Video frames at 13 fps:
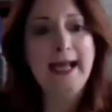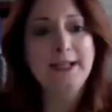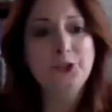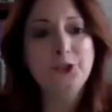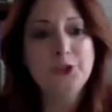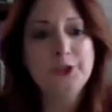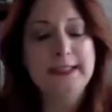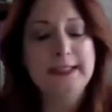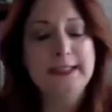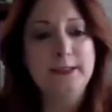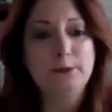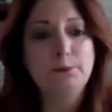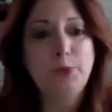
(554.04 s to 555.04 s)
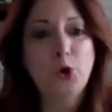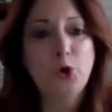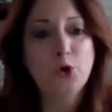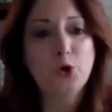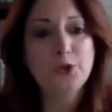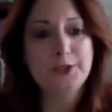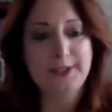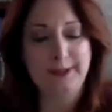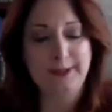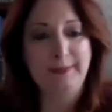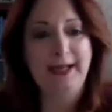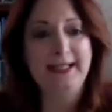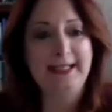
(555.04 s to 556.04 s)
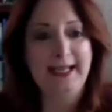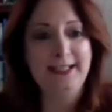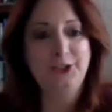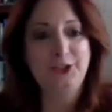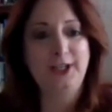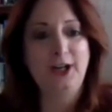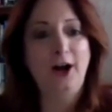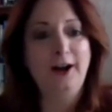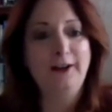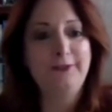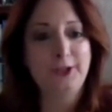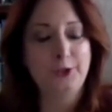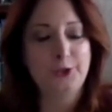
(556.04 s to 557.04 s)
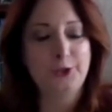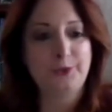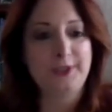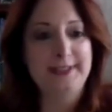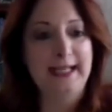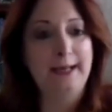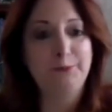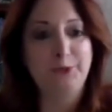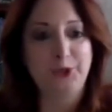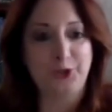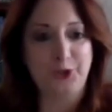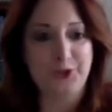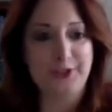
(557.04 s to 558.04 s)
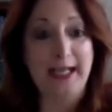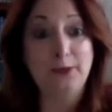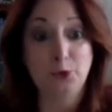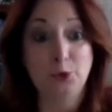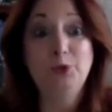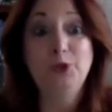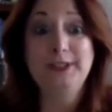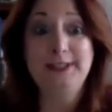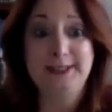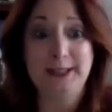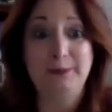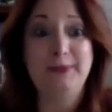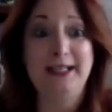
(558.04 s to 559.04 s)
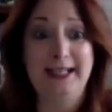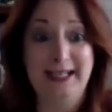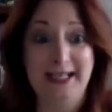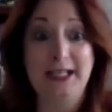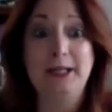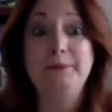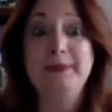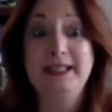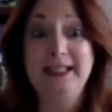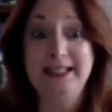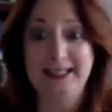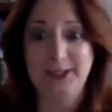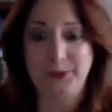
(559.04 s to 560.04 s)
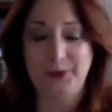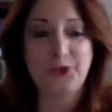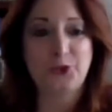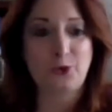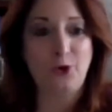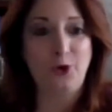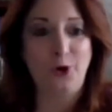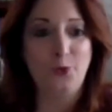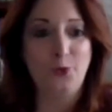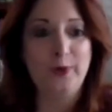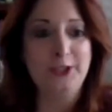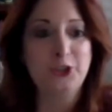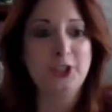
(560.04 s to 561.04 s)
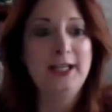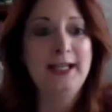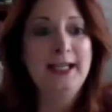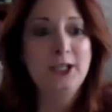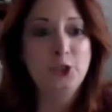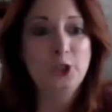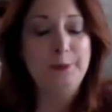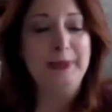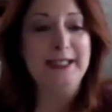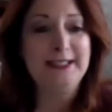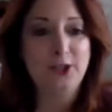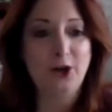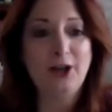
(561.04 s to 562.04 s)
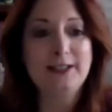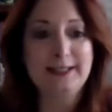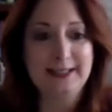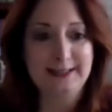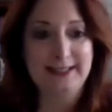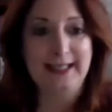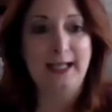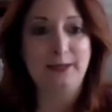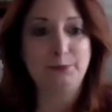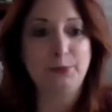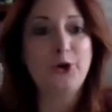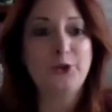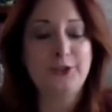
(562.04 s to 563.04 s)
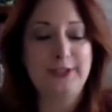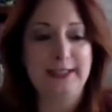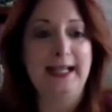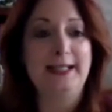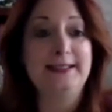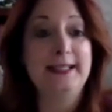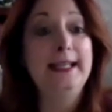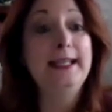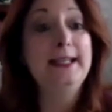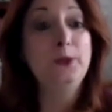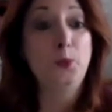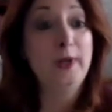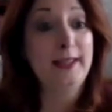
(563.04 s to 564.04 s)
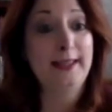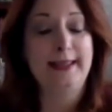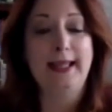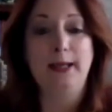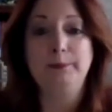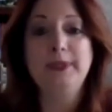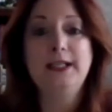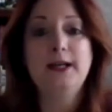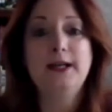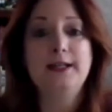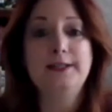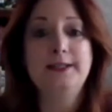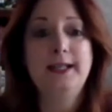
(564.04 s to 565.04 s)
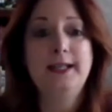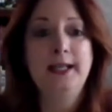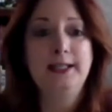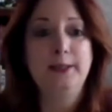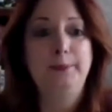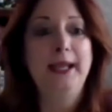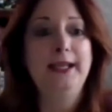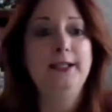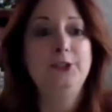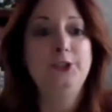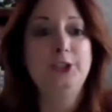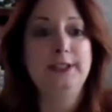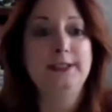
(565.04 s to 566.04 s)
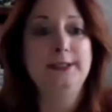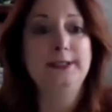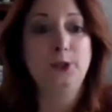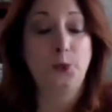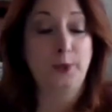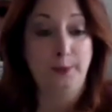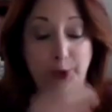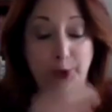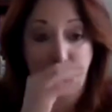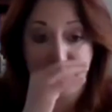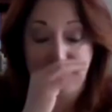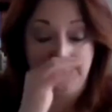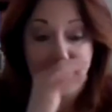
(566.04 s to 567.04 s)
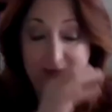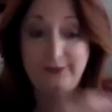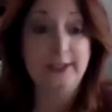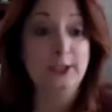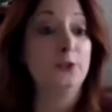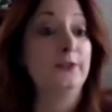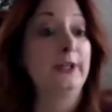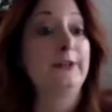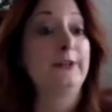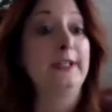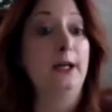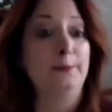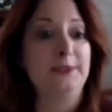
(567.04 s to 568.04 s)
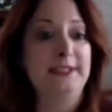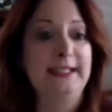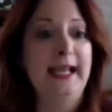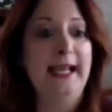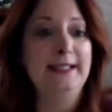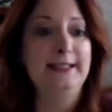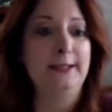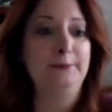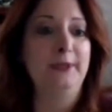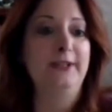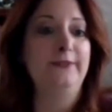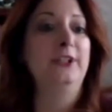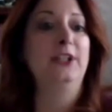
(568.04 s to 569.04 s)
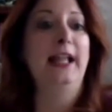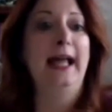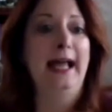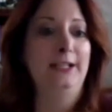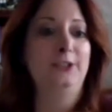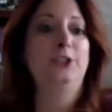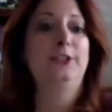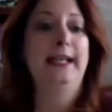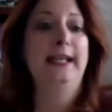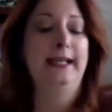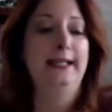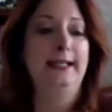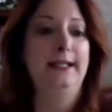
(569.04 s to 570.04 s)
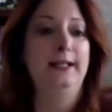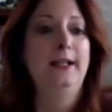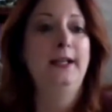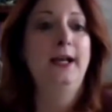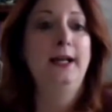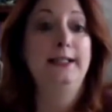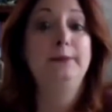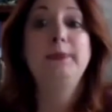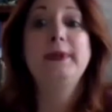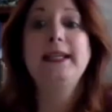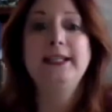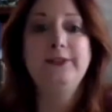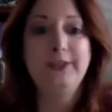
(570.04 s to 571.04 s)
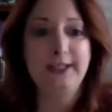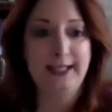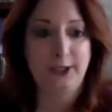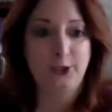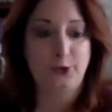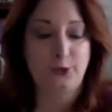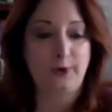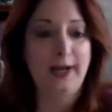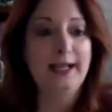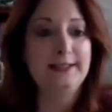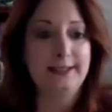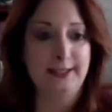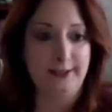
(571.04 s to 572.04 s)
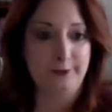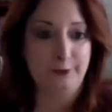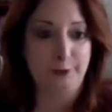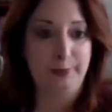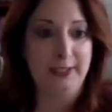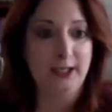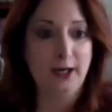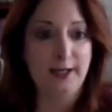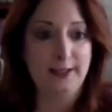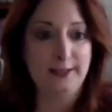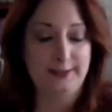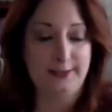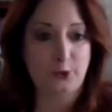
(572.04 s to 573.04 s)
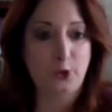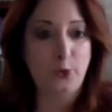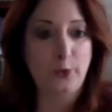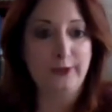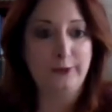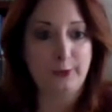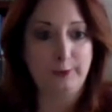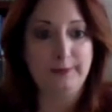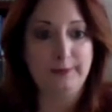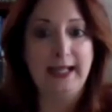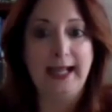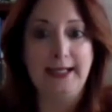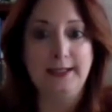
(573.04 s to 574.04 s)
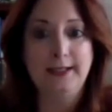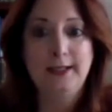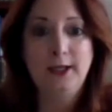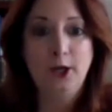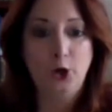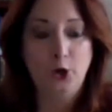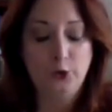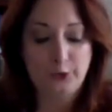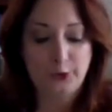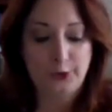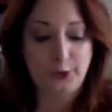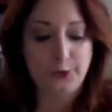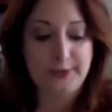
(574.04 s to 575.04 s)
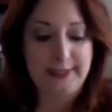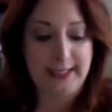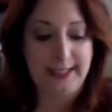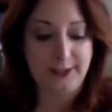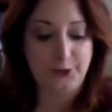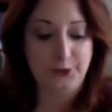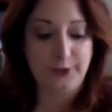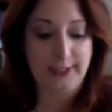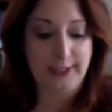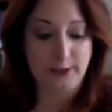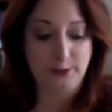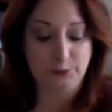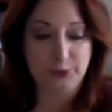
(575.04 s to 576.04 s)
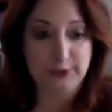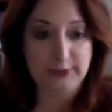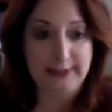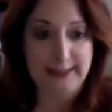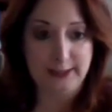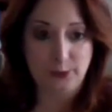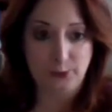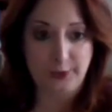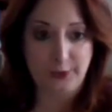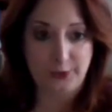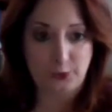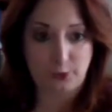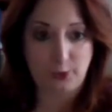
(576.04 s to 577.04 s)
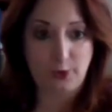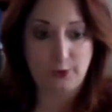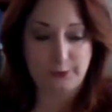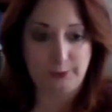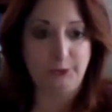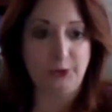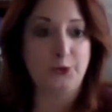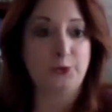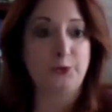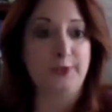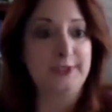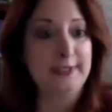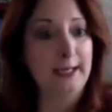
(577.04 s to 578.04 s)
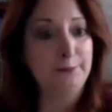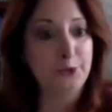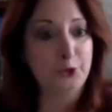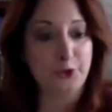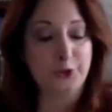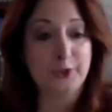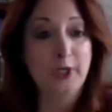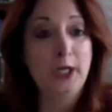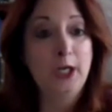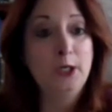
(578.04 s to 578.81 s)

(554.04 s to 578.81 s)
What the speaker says: actually pulls the medication off those receptors and will put somebody in an immediate withdrawal, which could be daunting to that person that's with them, because the patient or the person may feel very upset, they may feel agitated, they may even get aggressive, because they're going from that overdose state to the complete withdrawal from those receptors.